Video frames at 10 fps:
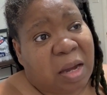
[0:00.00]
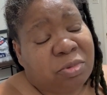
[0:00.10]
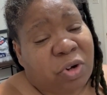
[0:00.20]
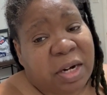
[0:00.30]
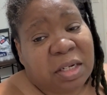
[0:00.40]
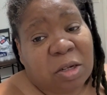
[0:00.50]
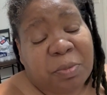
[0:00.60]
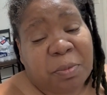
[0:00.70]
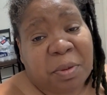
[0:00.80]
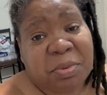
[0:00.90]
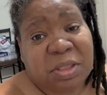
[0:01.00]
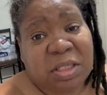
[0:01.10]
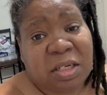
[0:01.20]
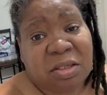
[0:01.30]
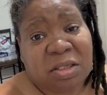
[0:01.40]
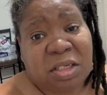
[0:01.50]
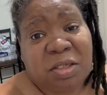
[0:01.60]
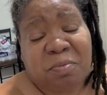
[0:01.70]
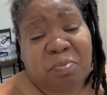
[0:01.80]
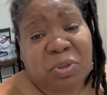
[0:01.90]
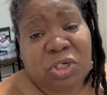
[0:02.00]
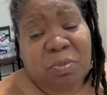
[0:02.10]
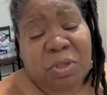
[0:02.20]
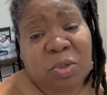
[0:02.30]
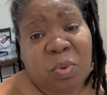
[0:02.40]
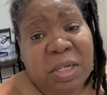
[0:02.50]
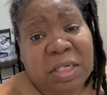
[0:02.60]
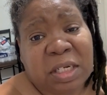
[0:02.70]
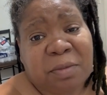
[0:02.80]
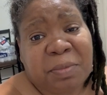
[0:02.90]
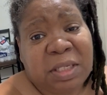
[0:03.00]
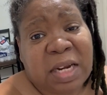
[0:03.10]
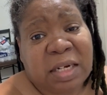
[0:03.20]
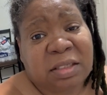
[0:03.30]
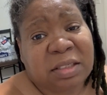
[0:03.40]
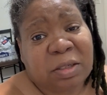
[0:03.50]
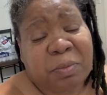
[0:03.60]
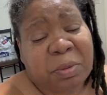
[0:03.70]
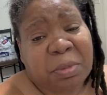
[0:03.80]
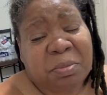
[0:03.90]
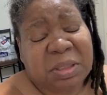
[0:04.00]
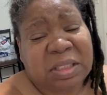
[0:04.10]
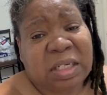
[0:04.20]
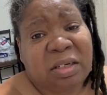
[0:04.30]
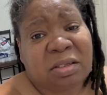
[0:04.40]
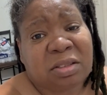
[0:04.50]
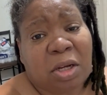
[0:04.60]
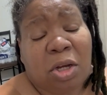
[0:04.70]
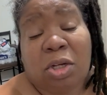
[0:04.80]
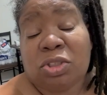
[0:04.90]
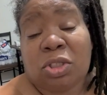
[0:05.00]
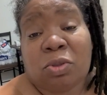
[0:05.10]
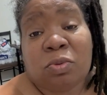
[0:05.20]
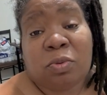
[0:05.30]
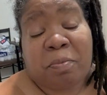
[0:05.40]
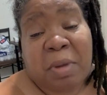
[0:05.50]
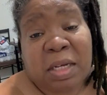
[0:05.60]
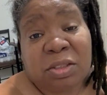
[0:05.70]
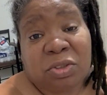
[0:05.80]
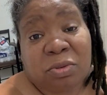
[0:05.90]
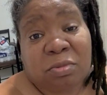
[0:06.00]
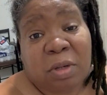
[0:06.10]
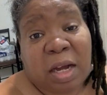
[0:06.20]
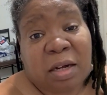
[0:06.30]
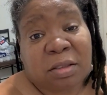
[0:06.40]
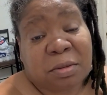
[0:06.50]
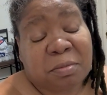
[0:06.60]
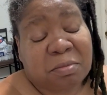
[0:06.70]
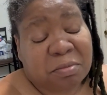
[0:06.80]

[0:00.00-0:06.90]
trying to help him up the stairs. He pushing me away, telling me not to help him up the stairs. So mind you, our